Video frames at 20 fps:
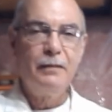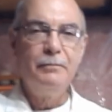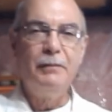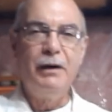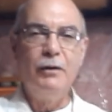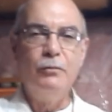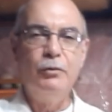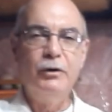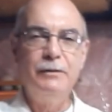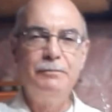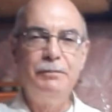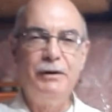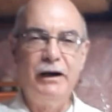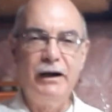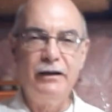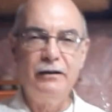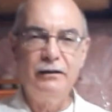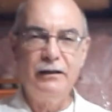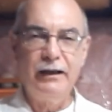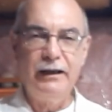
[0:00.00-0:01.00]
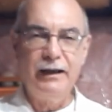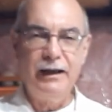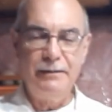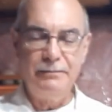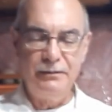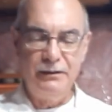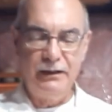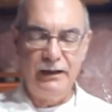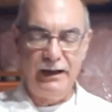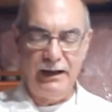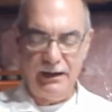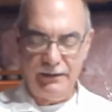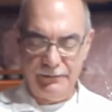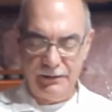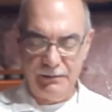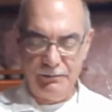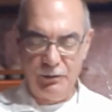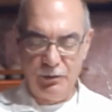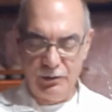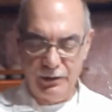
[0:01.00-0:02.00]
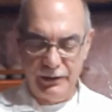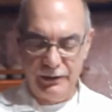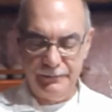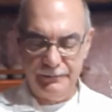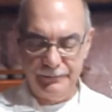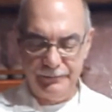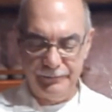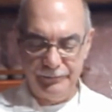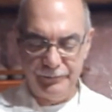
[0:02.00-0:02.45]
my wood pile, I happen to have a board.